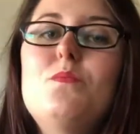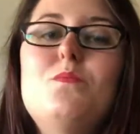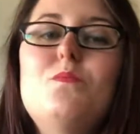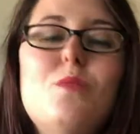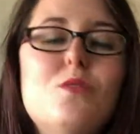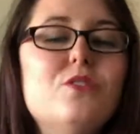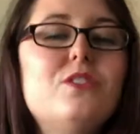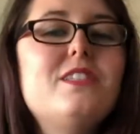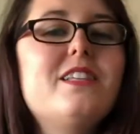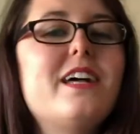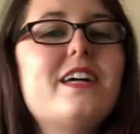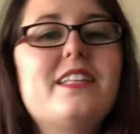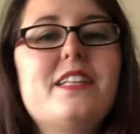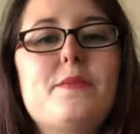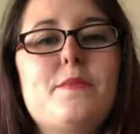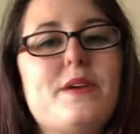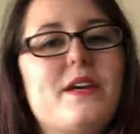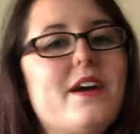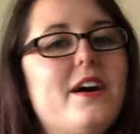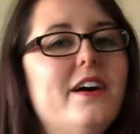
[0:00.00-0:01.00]
most
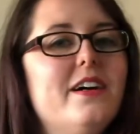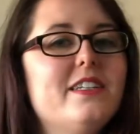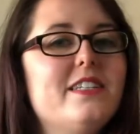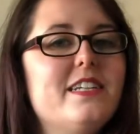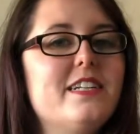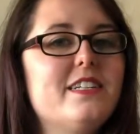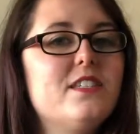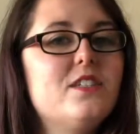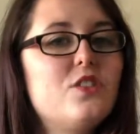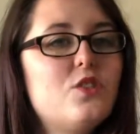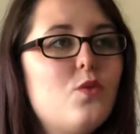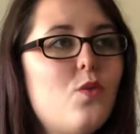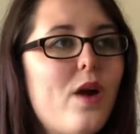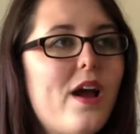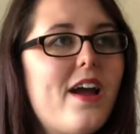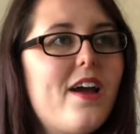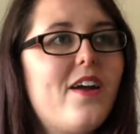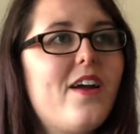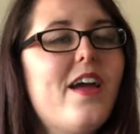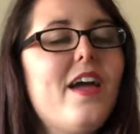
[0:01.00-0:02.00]
likely because it is
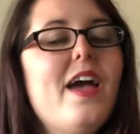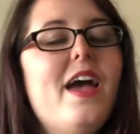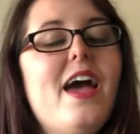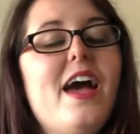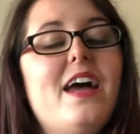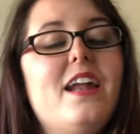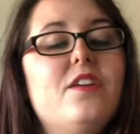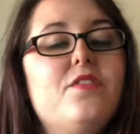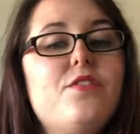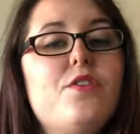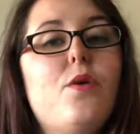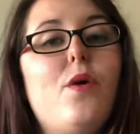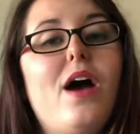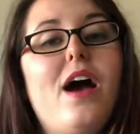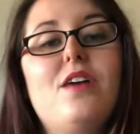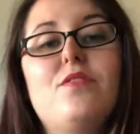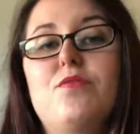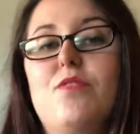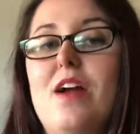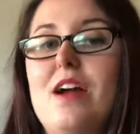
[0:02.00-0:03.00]
square, and if you
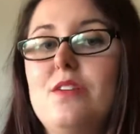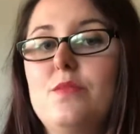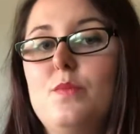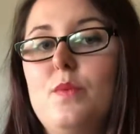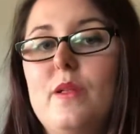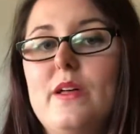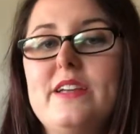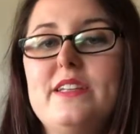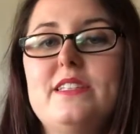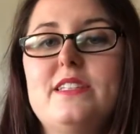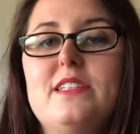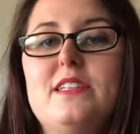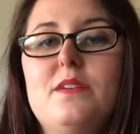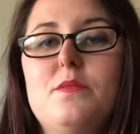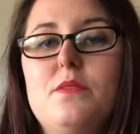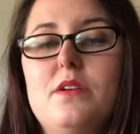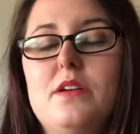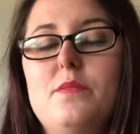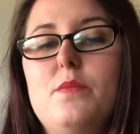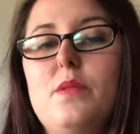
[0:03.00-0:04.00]
have round plates,
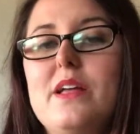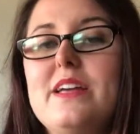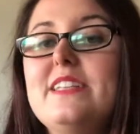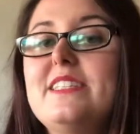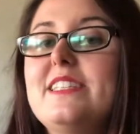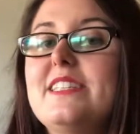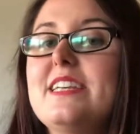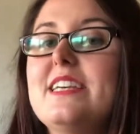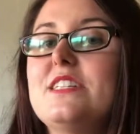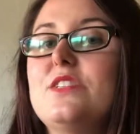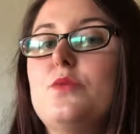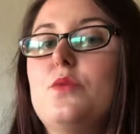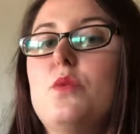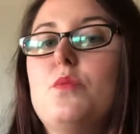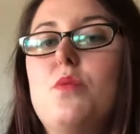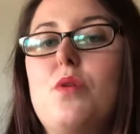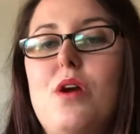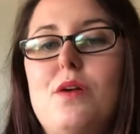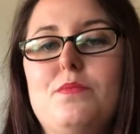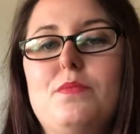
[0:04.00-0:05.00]
it will
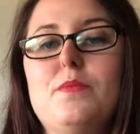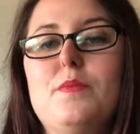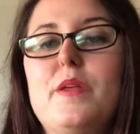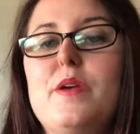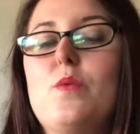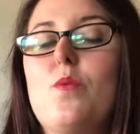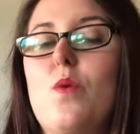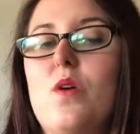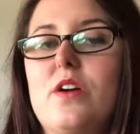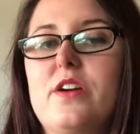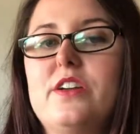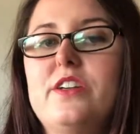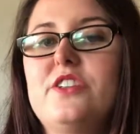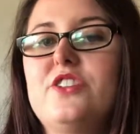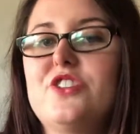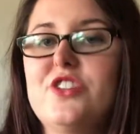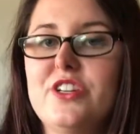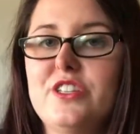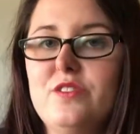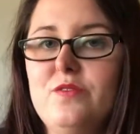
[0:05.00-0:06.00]
probably work
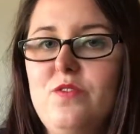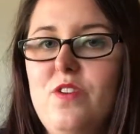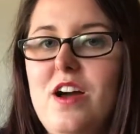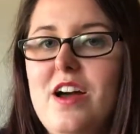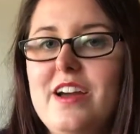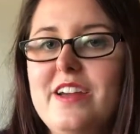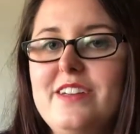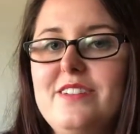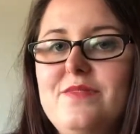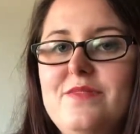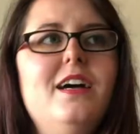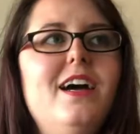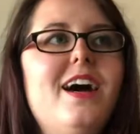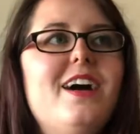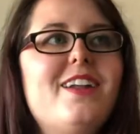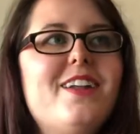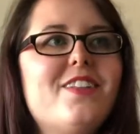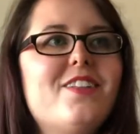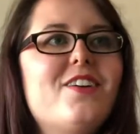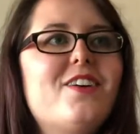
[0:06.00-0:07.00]
just fine.
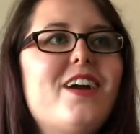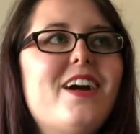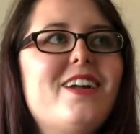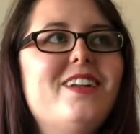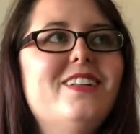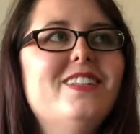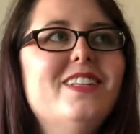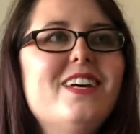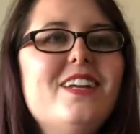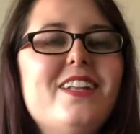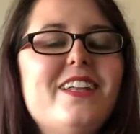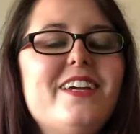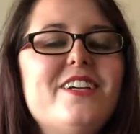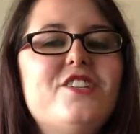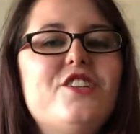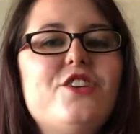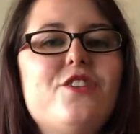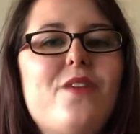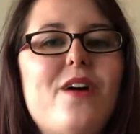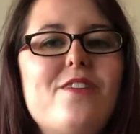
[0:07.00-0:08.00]
Another kind of little
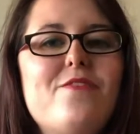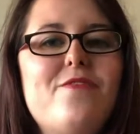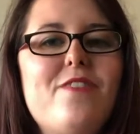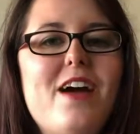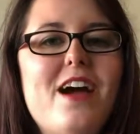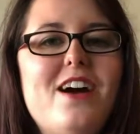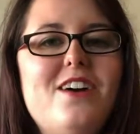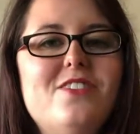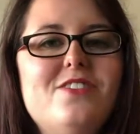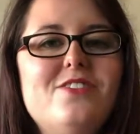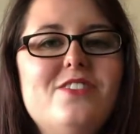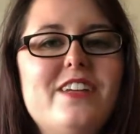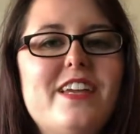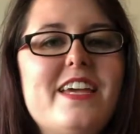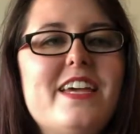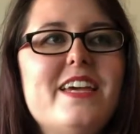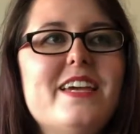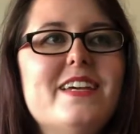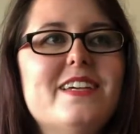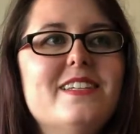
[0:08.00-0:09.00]
issue I found
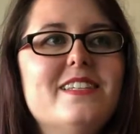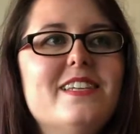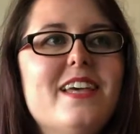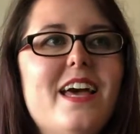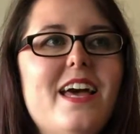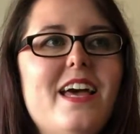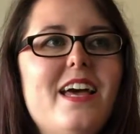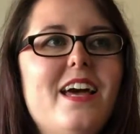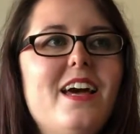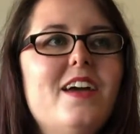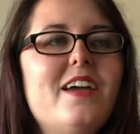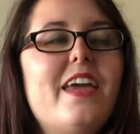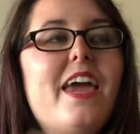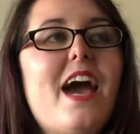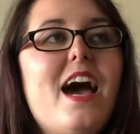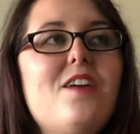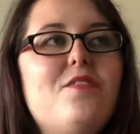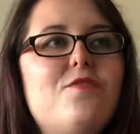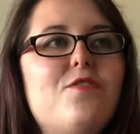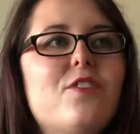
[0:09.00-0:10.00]
is
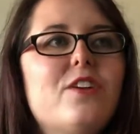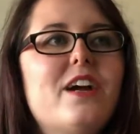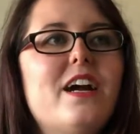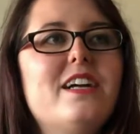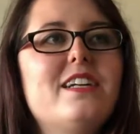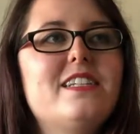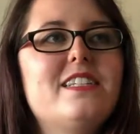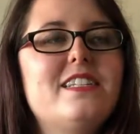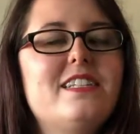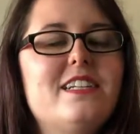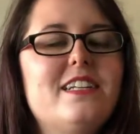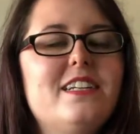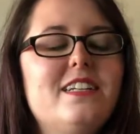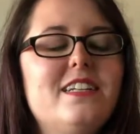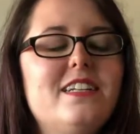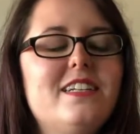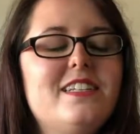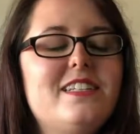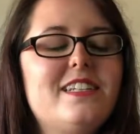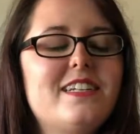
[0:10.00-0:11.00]
cat fur kind of
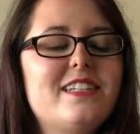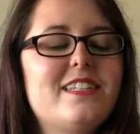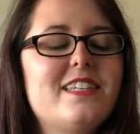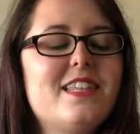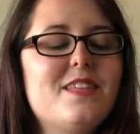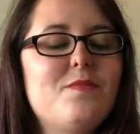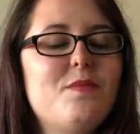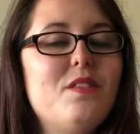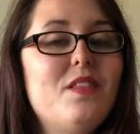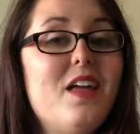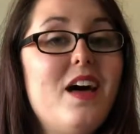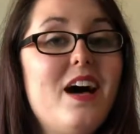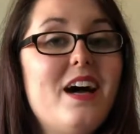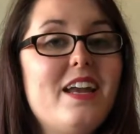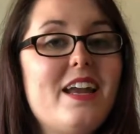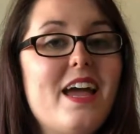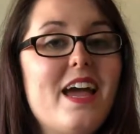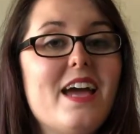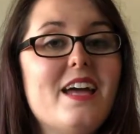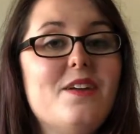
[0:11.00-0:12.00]
sticks to them a
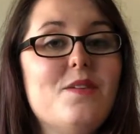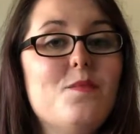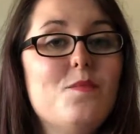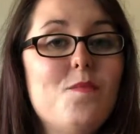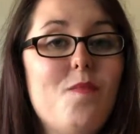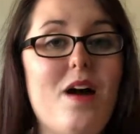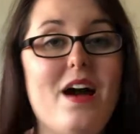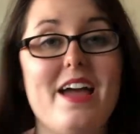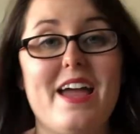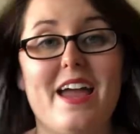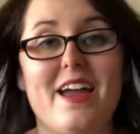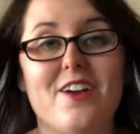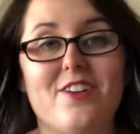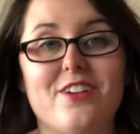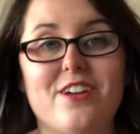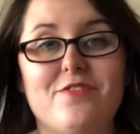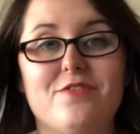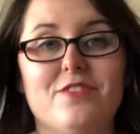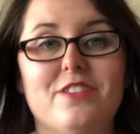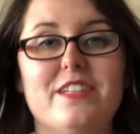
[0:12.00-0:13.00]
lot, and my hair
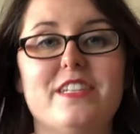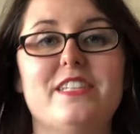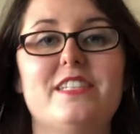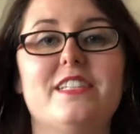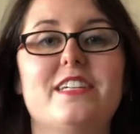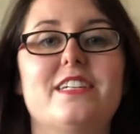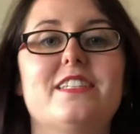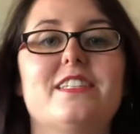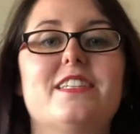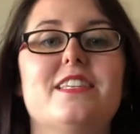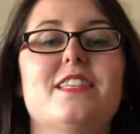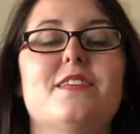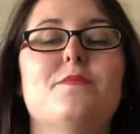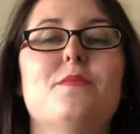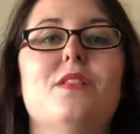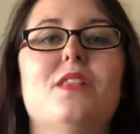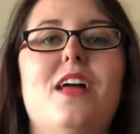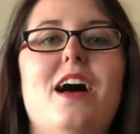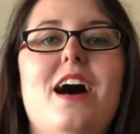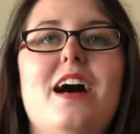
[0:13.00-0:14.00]
definitely sticks to them
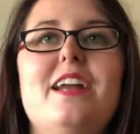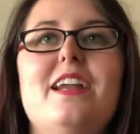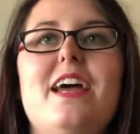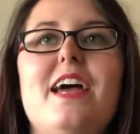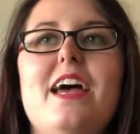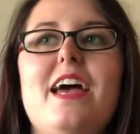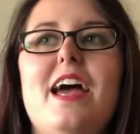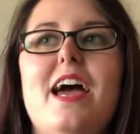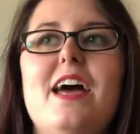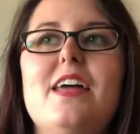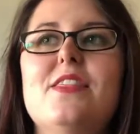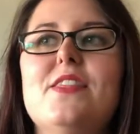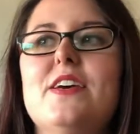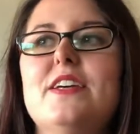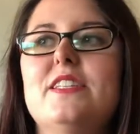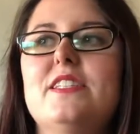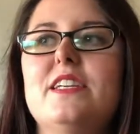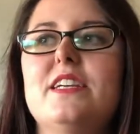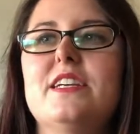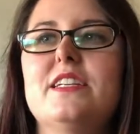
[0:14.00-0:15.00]
a lot, and
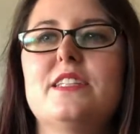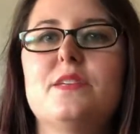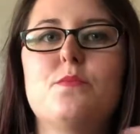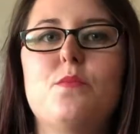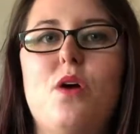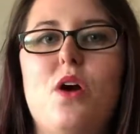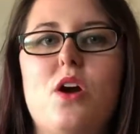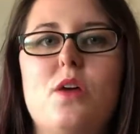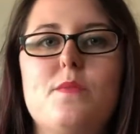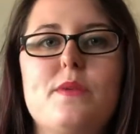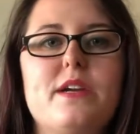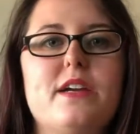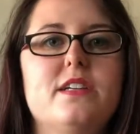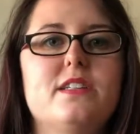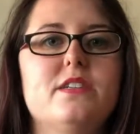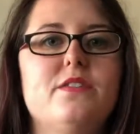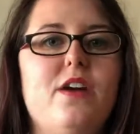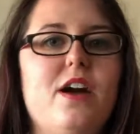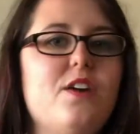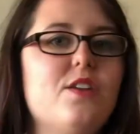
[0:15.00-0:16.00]
this is in part
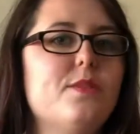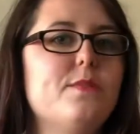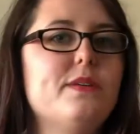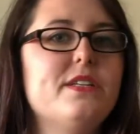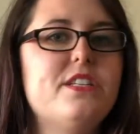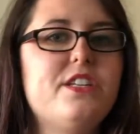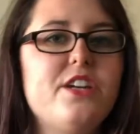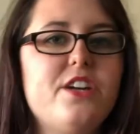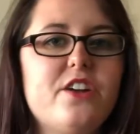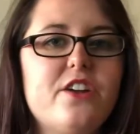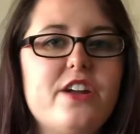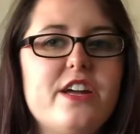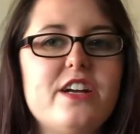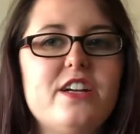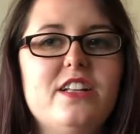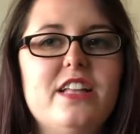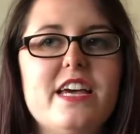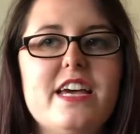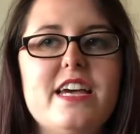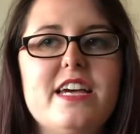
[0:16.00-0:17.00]
because of how the
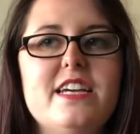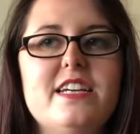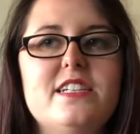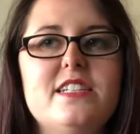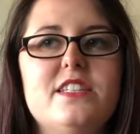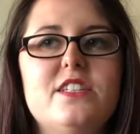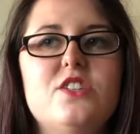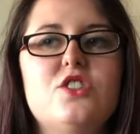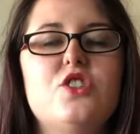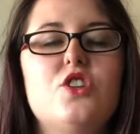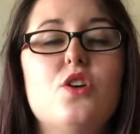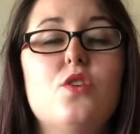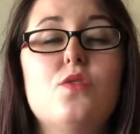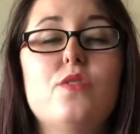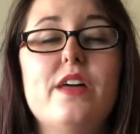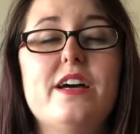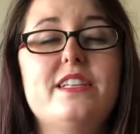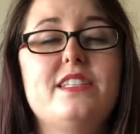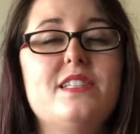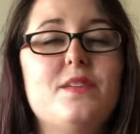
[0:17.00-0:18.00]
material is,
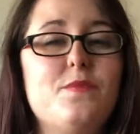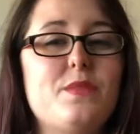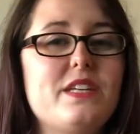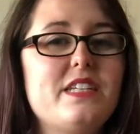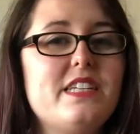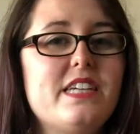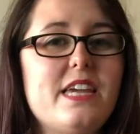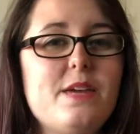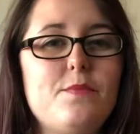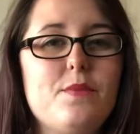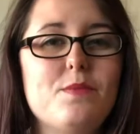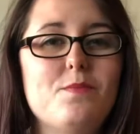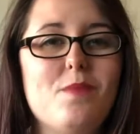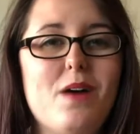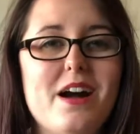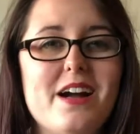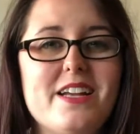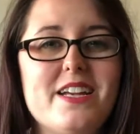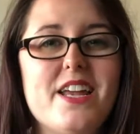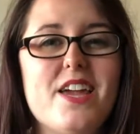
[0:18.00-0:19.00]
so that's something to keep in
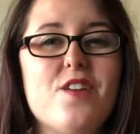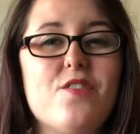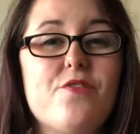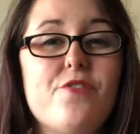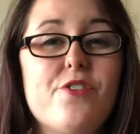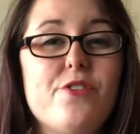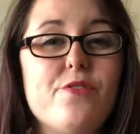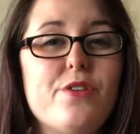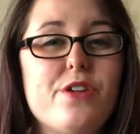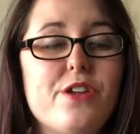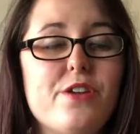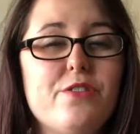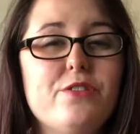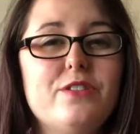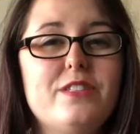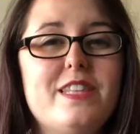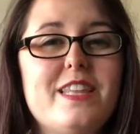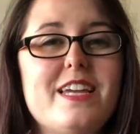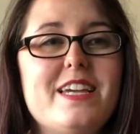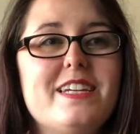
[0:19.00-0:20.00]
mind if you
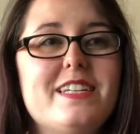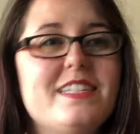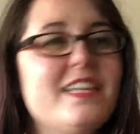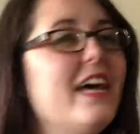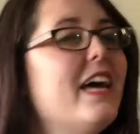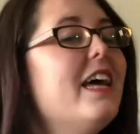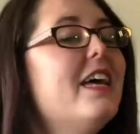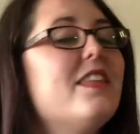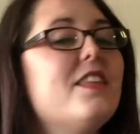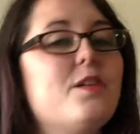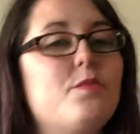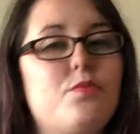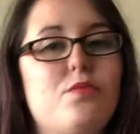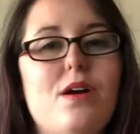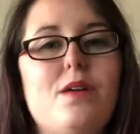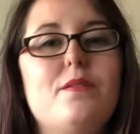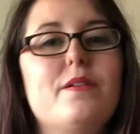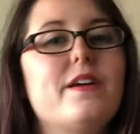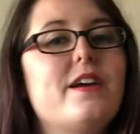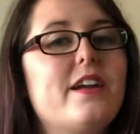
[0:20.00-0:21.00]
use these. They're
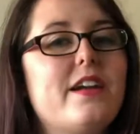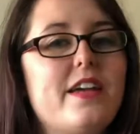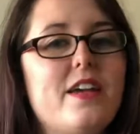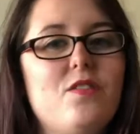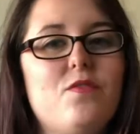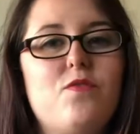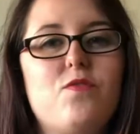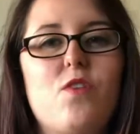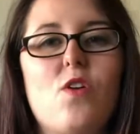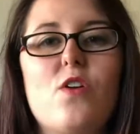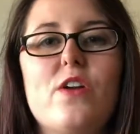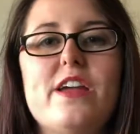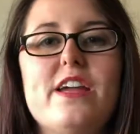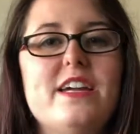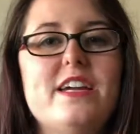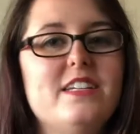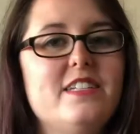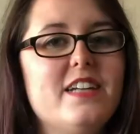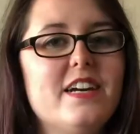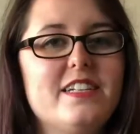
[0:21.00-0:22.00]
probably going to get
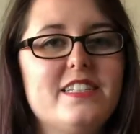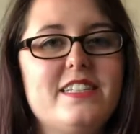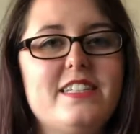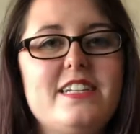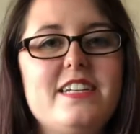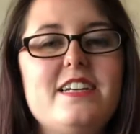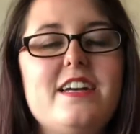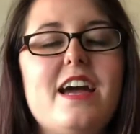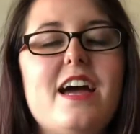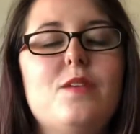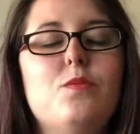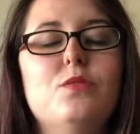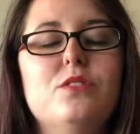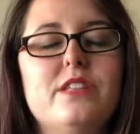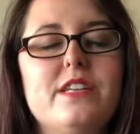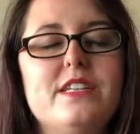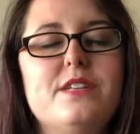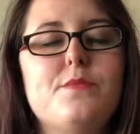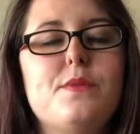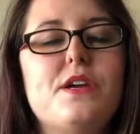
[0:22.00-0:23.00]
furry and dusty and will
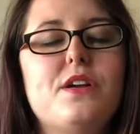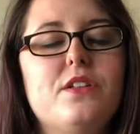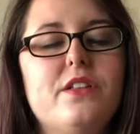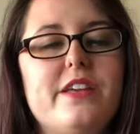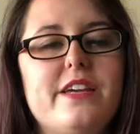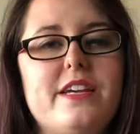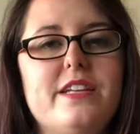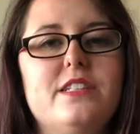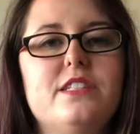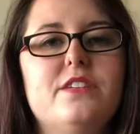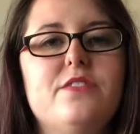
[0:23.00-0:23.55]
need to be cleaned